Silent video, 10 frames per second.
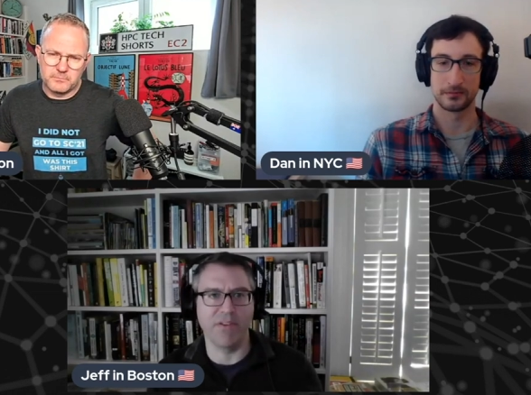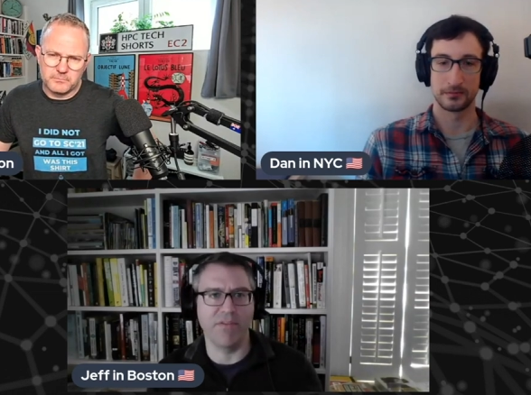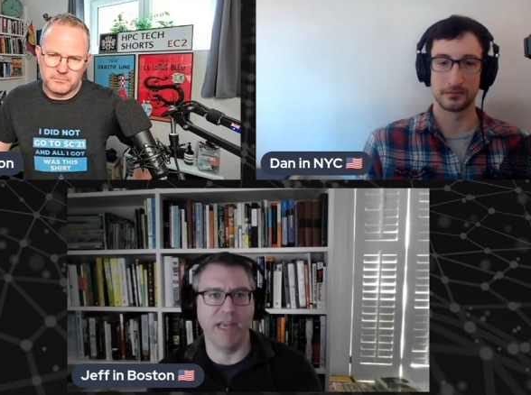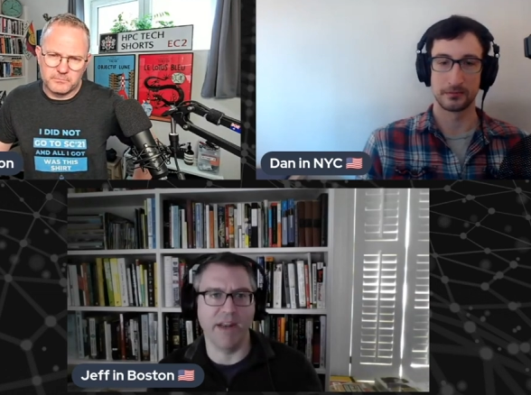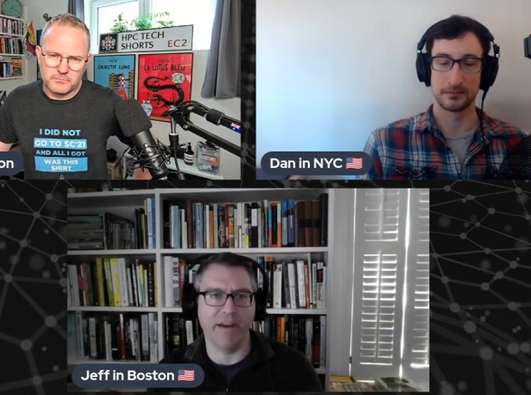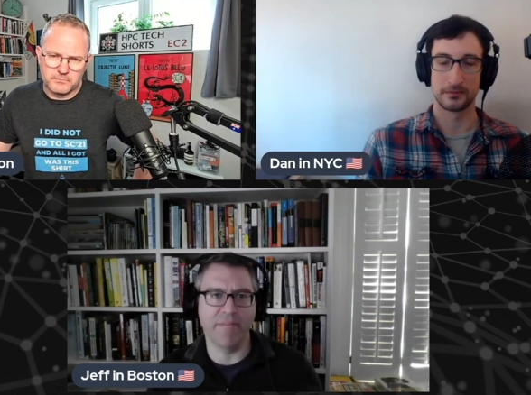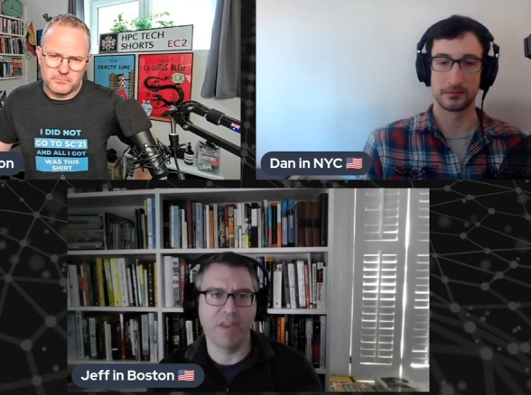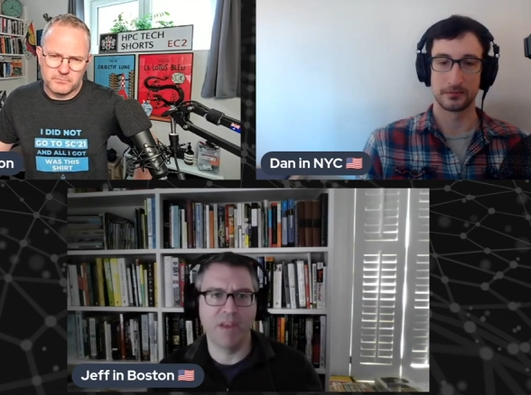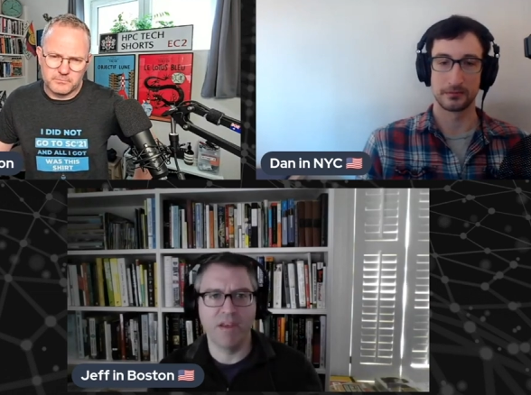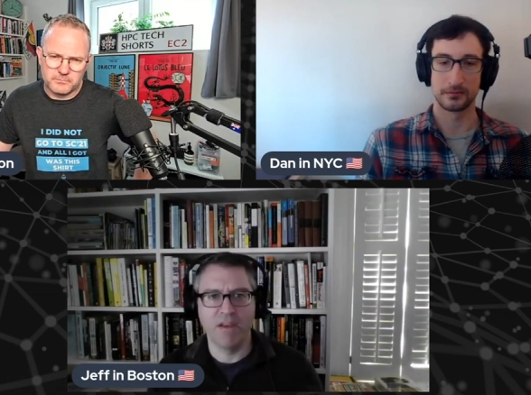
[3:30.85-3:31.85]
Speaker 1: of data.
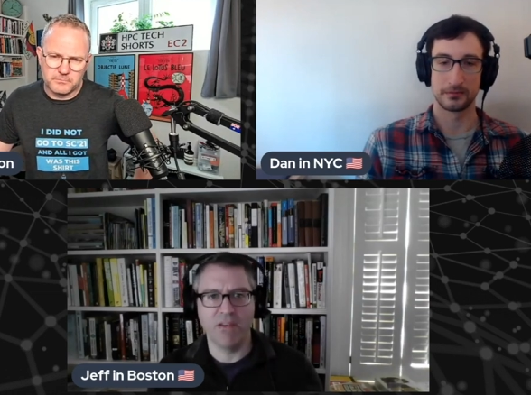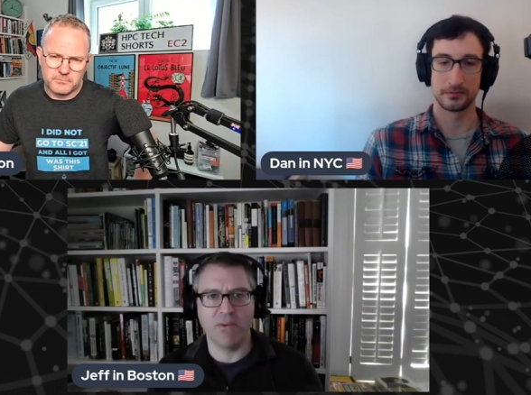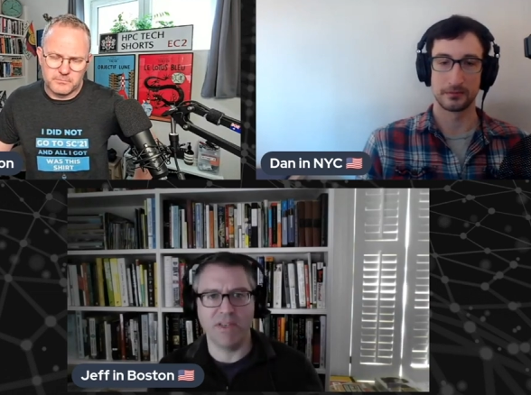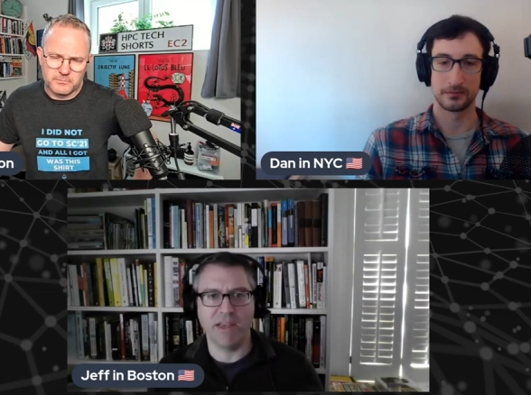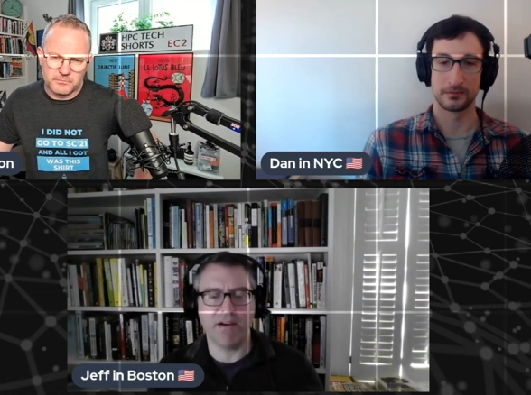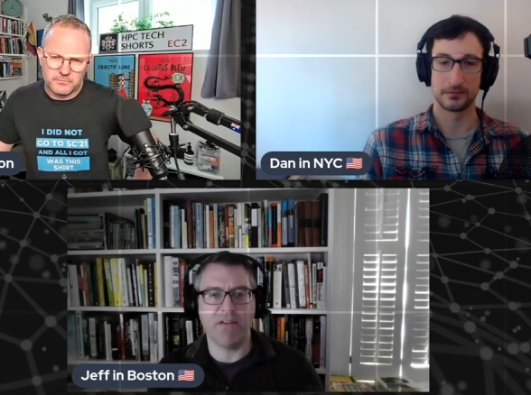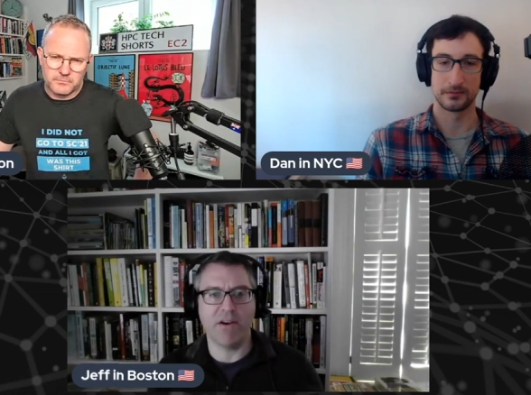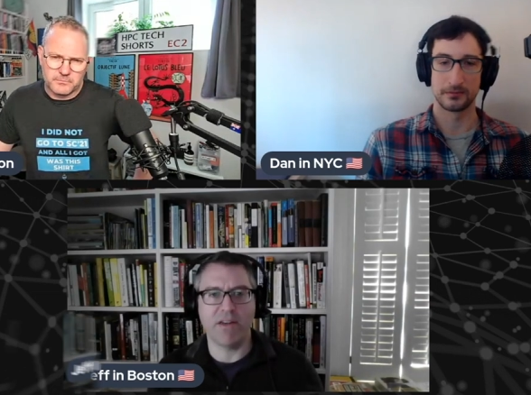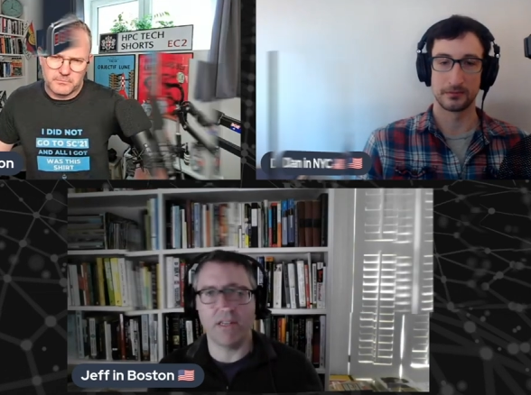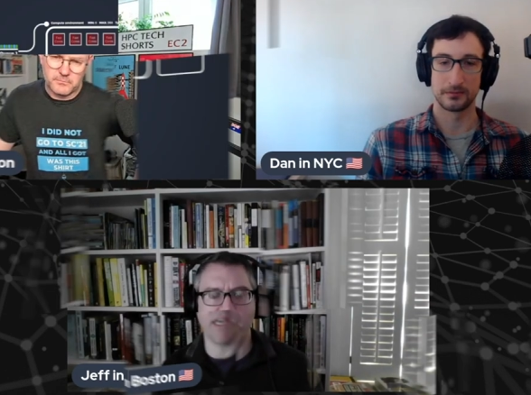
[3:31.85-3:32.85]
So we take our large